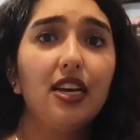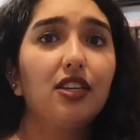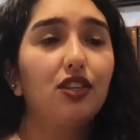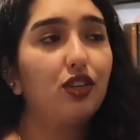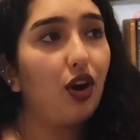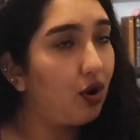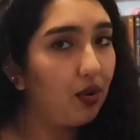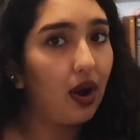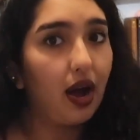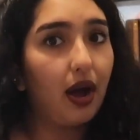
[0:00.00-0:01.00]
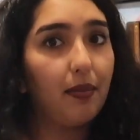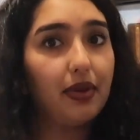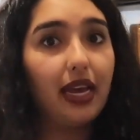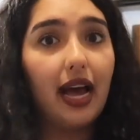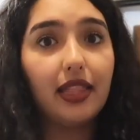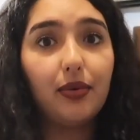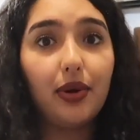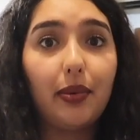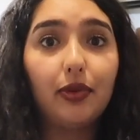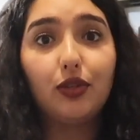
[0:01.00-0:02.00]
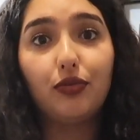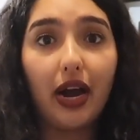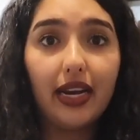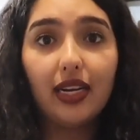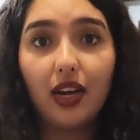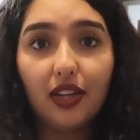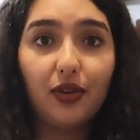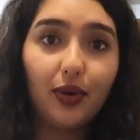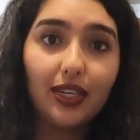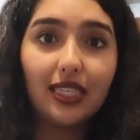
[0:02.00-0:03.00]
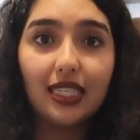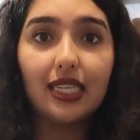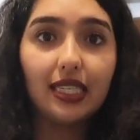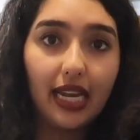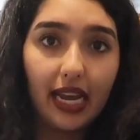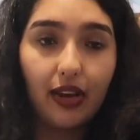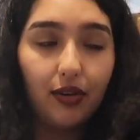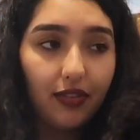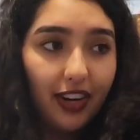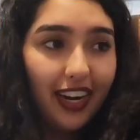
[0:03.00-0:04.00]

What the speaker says: So yeah, they were able to ride in on their horses and take over